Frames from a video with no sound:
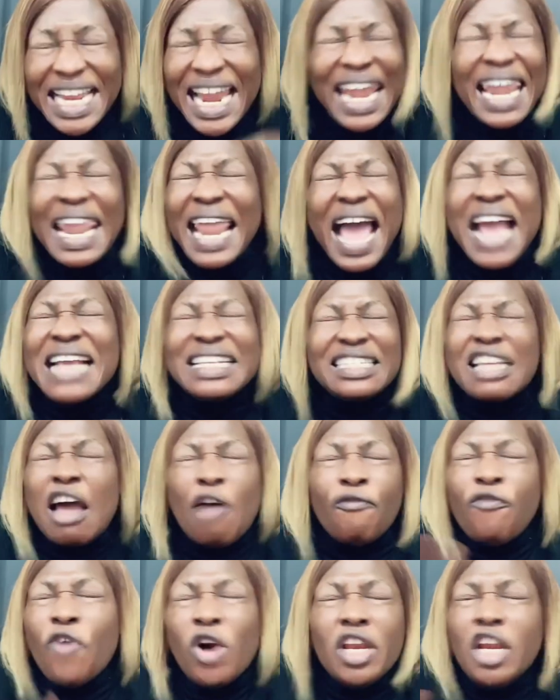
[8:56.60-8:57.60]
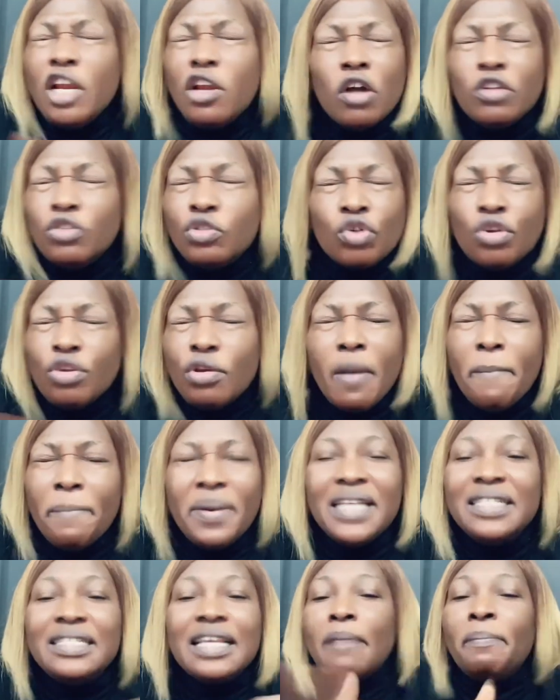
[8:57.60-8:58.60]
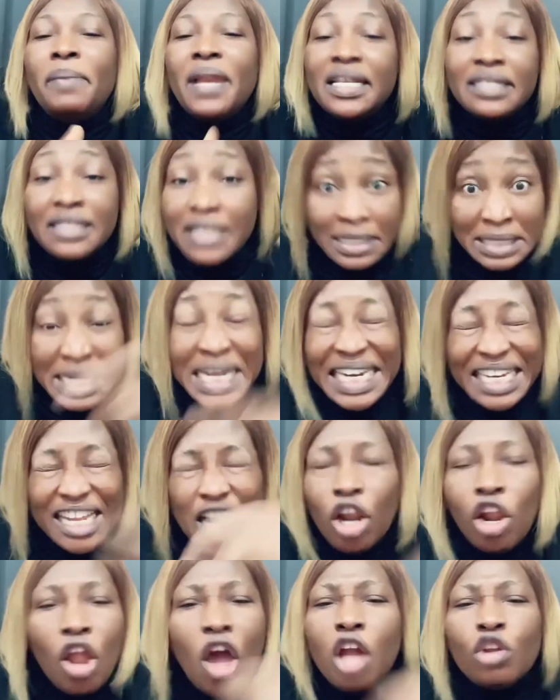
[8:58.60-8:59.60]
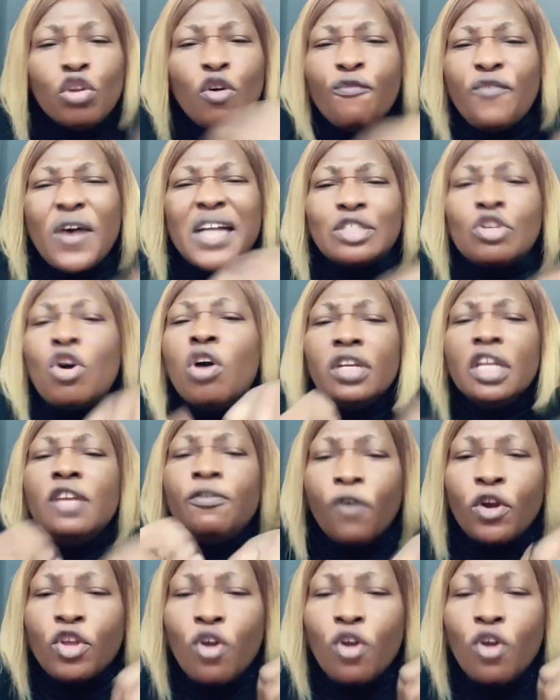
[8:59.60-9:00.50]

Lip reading: The lies are falling onto you in pleasant places. The Lord overturned it